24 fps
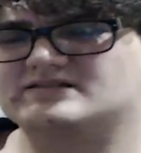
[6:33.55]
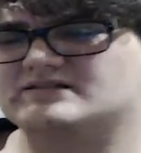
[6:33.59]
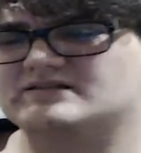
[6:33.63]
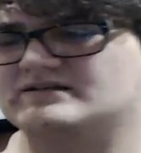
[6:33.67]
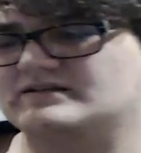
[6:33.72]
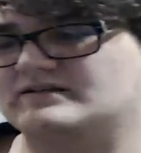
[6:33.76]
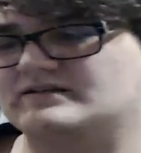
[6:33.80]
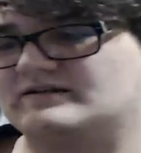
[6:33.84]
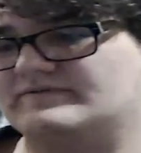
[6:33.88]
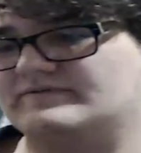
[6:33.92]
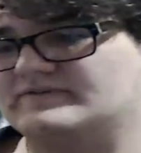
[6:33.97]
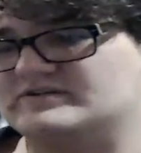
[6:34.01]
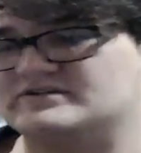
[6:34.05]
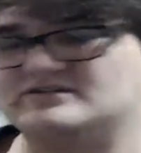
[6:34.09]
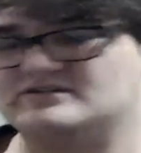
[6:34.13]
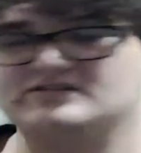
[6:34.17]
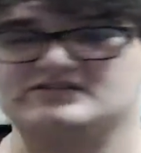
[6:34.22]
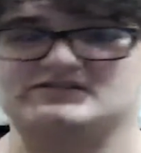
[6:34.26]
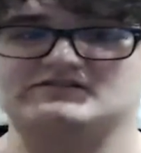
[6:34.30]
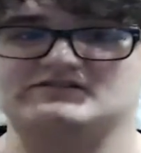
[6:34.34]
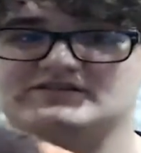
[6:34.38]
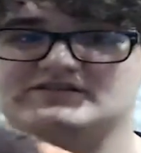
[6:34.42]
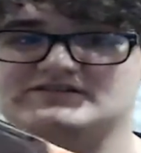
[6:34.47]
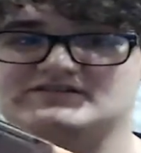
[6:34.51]
It obviously
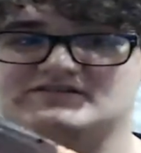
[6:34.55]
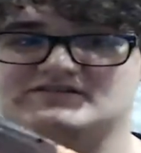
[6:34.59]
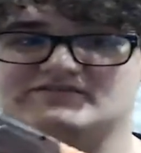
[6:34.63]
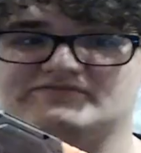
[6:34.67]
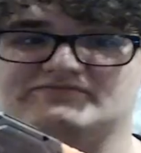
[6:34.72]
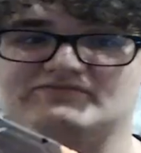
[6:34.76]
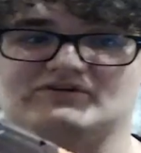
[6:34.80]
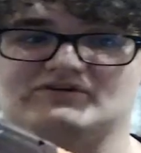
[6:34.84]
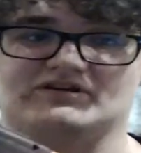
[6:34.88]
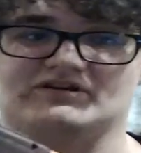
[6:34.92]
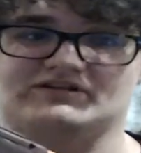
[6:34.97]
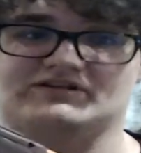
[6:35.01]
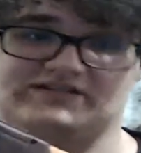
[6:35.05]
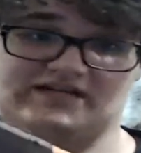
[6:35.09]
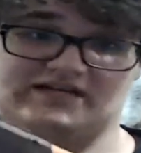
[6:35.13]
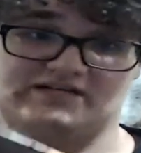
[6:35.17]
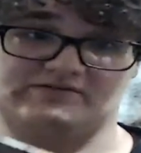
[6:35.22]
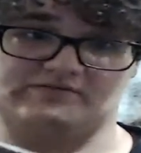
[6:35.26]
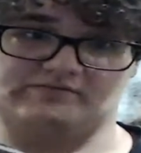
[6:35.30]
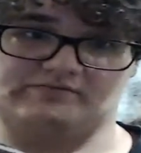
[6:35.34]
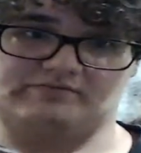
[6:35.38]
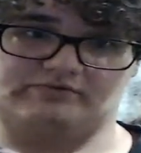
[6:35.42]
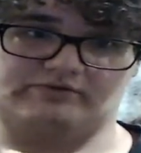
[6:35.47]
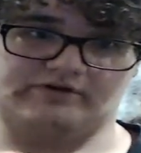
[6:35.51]
still has the front
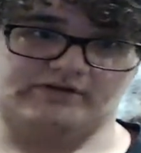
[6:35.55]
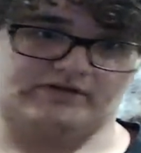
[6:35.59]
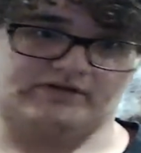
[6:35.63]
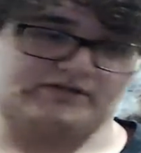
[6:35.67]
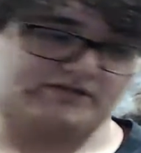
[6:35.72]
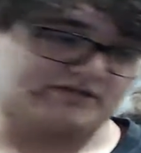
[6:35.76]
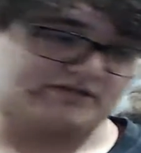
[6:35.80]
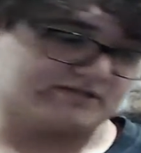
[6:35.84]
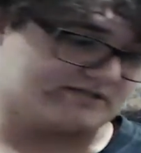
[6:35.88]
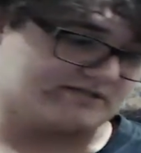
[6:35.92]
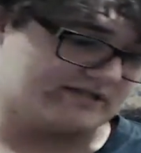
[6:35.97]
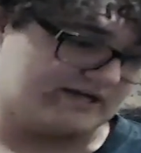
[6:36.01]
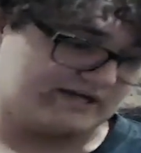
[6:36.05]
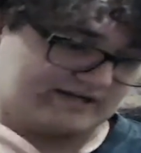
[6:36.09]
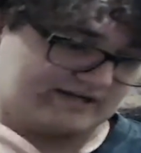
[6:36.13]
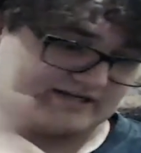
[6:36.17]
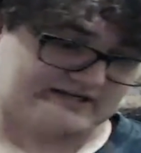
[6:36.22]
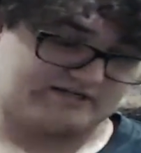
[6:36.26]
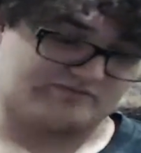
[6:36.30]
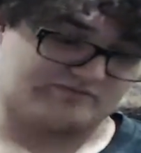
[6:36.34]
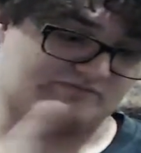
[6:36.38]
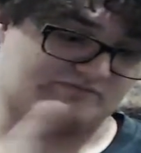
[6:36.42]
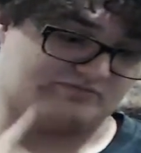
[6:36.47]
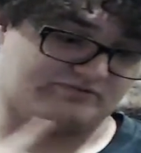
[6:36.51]
attachment point. The stock
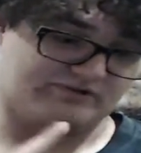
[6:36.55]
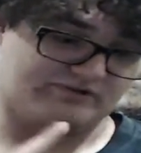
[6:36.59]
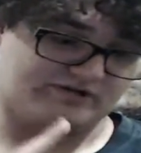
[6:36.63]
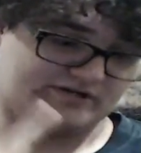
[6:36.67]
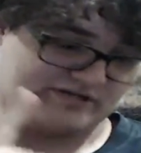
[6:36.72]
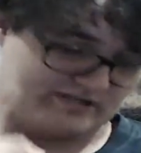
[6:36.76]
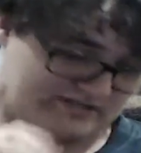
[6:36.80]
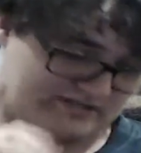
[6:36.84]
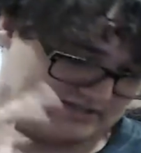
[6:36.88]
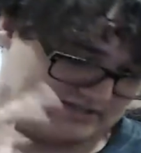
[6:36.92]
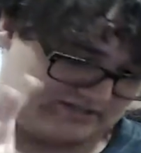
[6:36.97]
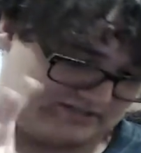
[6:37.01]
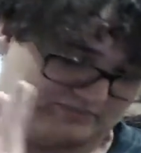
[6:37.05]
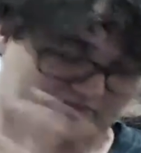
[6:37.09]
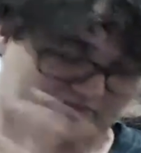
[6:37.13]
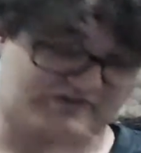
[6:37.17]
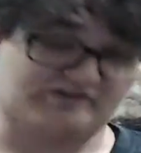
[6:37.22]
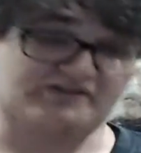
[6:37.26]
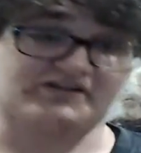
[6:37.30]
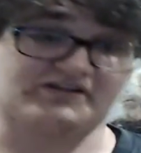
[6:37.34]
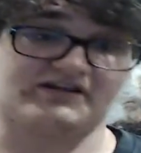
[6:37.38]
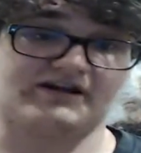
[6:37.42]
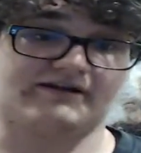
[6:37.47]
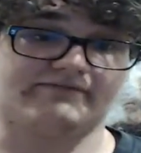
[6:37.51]
attachment point is
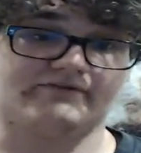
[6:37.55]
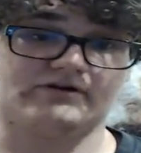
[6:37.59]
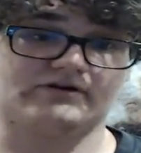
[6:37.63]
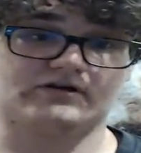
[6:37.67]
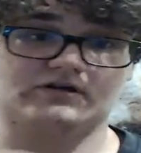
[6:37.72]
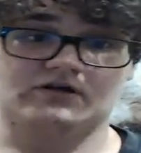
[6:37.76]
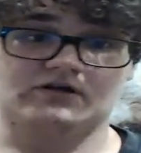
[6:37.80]
completely covered.